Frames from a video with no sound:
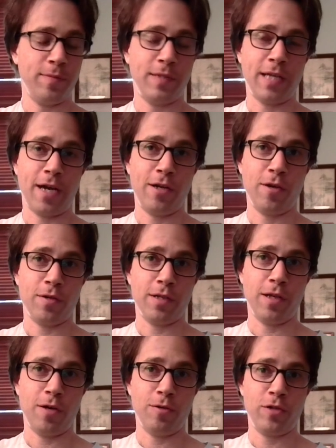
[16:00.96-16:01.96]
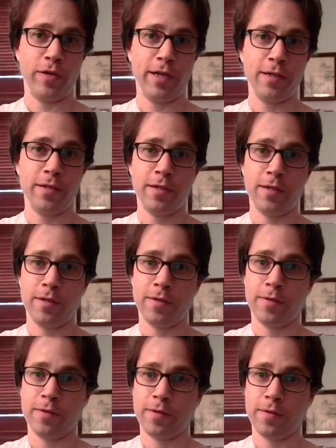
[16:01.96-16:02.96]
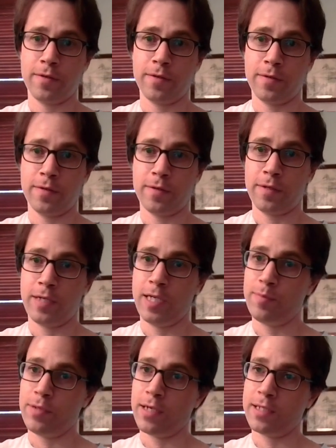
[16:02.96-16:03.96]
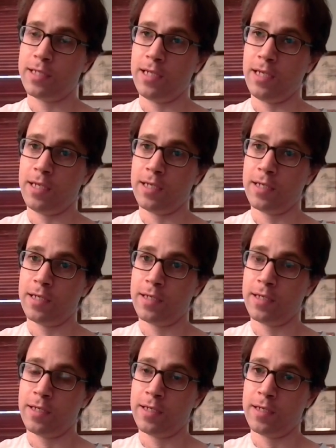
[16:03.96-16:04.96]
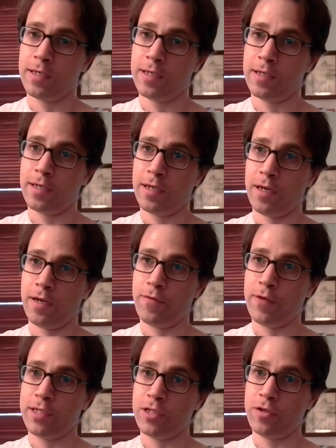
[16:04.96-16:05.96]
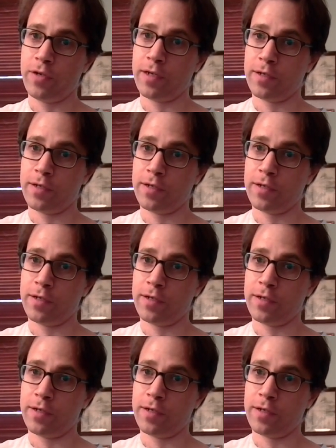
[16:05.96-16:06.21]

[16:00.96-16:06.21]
down here on the low string, he plucks the 5th string,